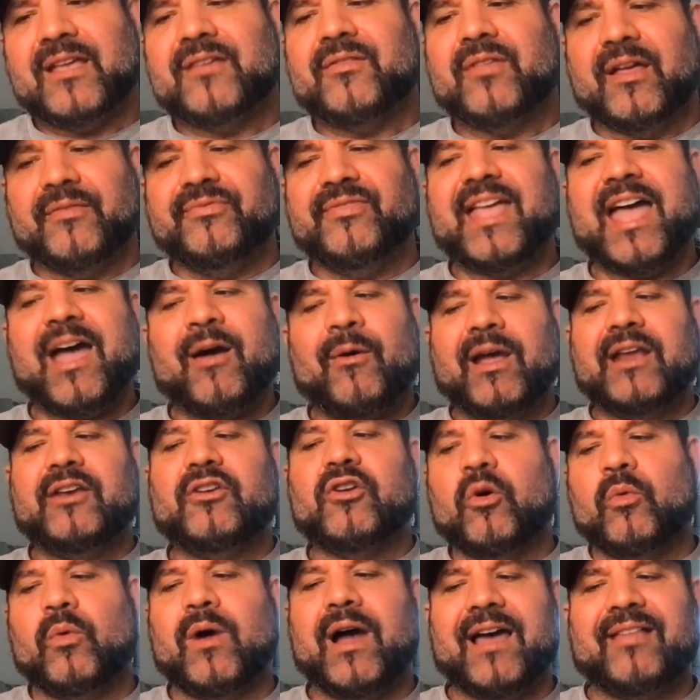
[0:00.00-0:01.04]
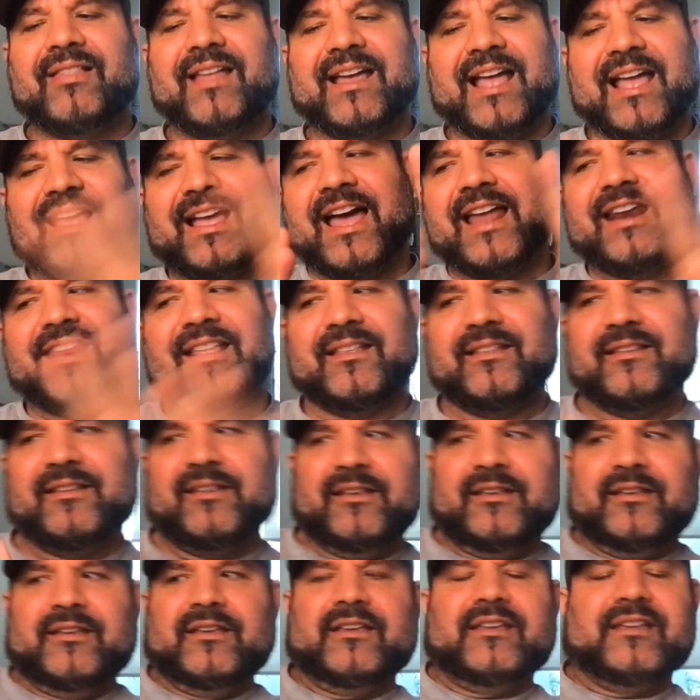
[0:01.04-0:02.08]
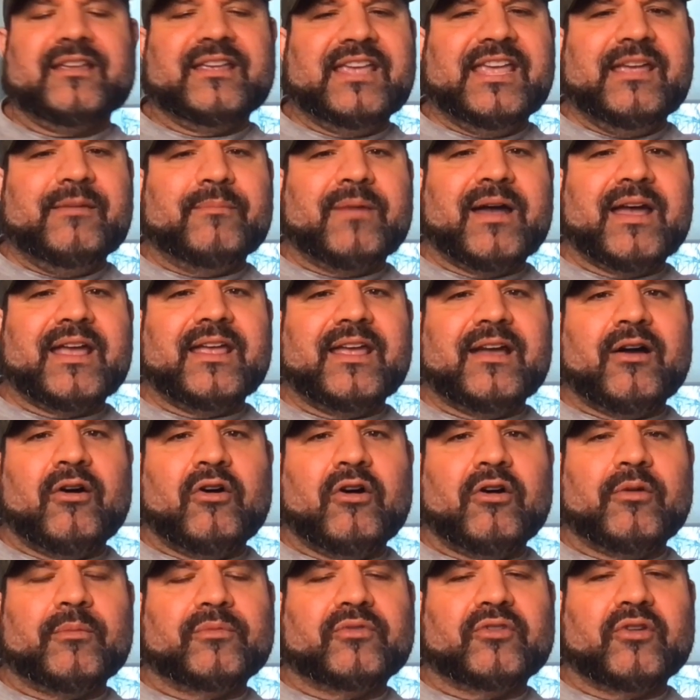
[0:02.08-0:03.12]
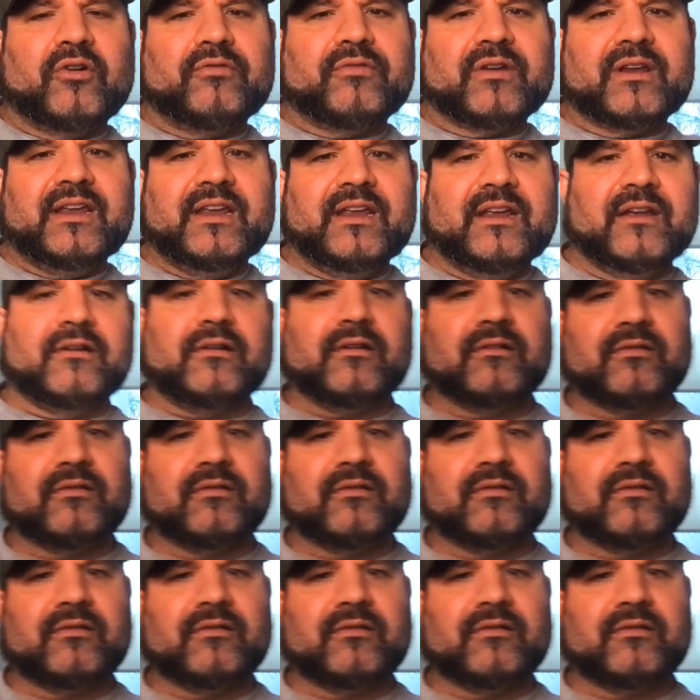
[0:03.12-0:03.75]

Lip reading: now I know why. Like, I kind of keep my arms over here.